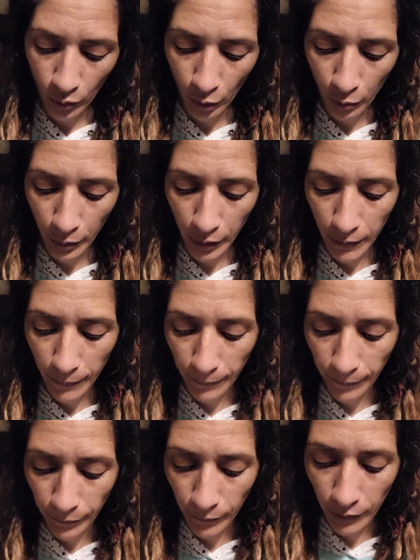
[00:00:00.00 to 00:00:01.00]
All right,
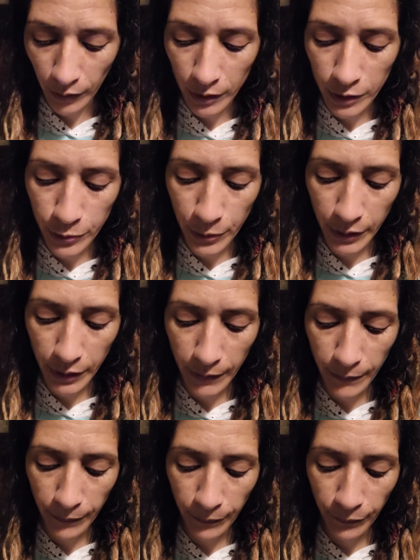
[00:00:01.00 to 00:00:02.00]
it is
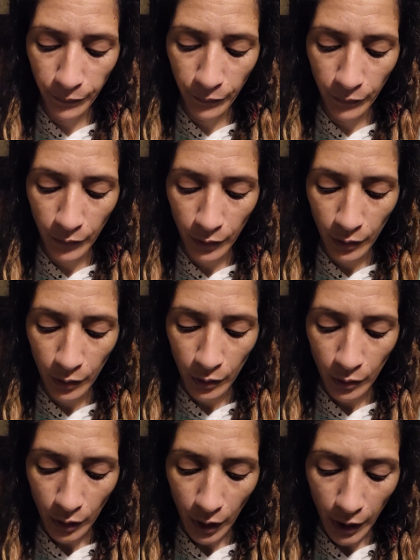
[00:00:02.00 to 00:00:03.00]
written,
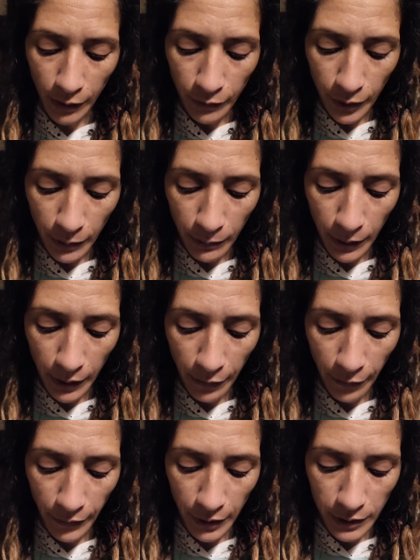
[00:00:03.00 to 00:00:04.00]
I have yet many
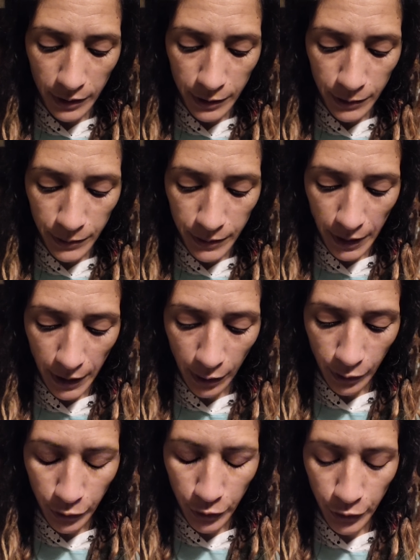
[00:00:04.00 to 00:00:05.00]
things to say
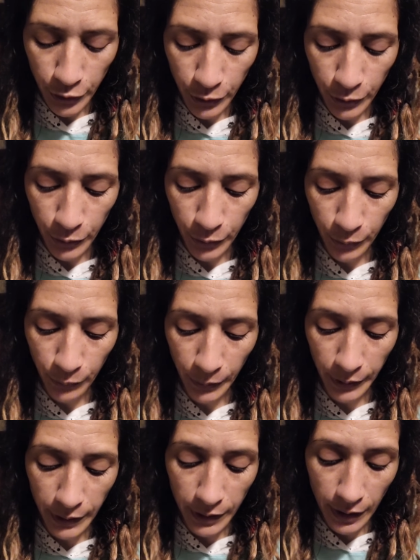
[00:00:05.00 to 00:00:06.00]
unto you,
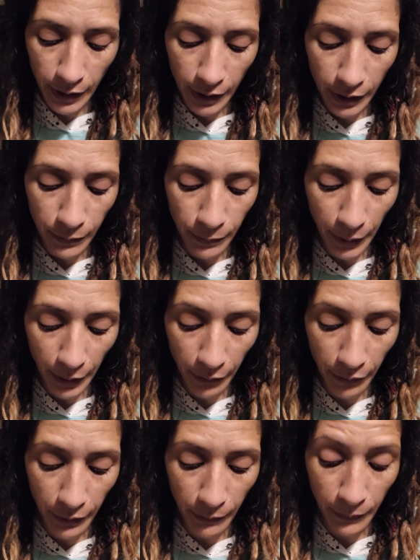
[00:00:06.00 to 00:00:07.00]
but ye cannot bear
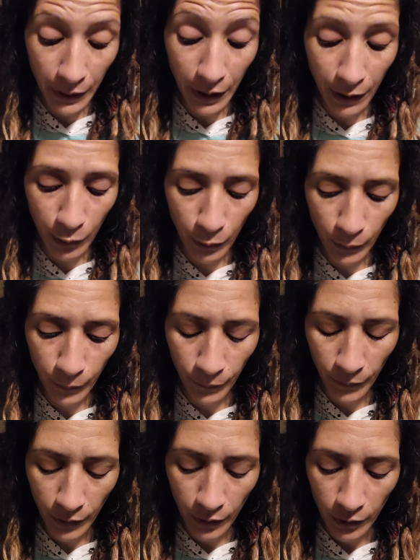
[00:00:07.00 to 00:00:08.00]
them now.
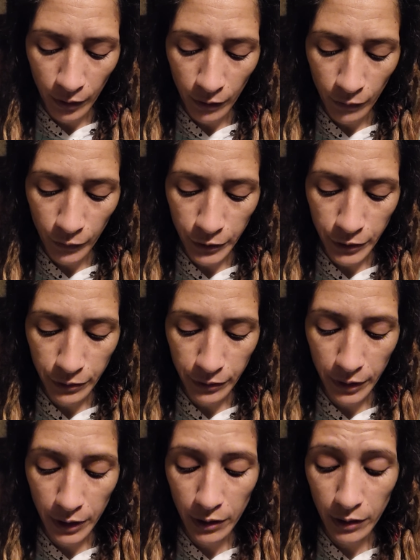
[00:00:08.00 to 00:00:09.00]
Verse
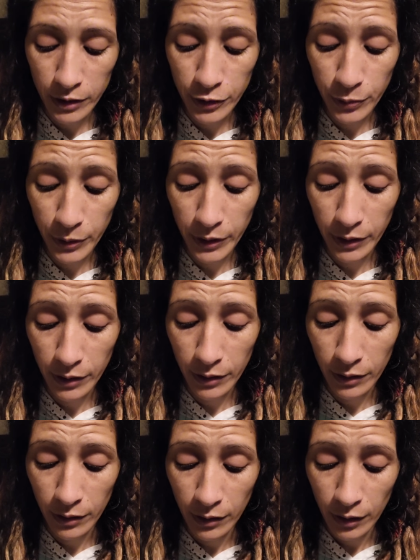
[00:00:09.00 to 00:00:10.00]
13, it is written,
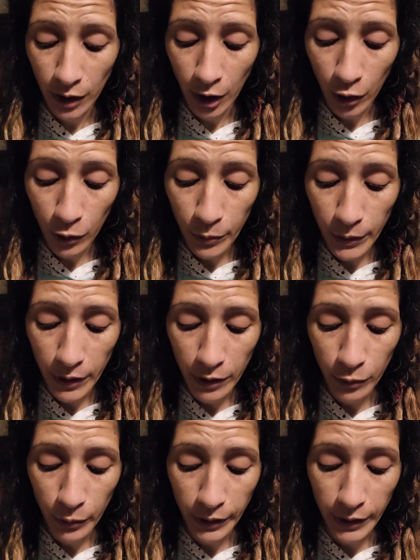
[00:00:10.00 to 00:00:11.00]

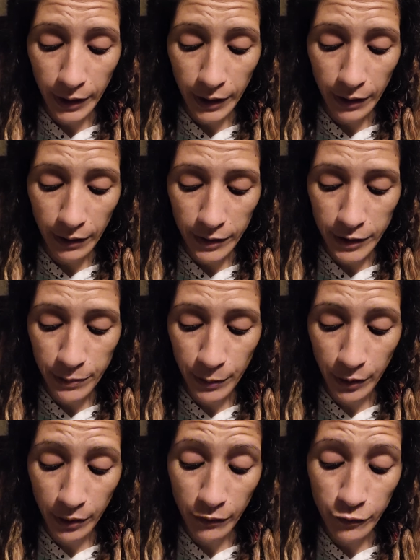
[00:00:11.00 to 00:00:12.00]
Howbeit, when he, the
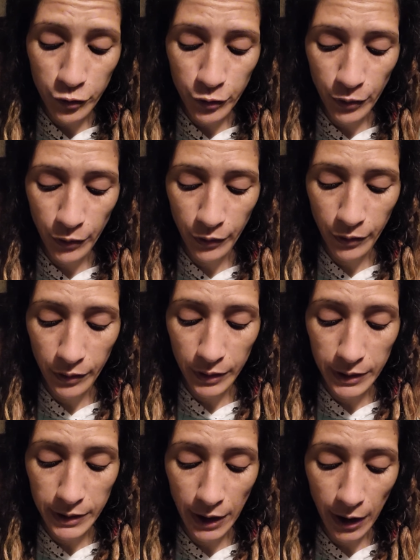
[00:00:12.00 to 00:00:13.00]
Spirit of truth,
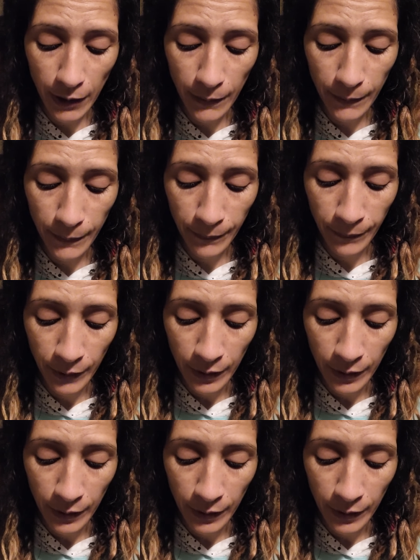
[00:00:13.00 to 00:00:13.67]
is come,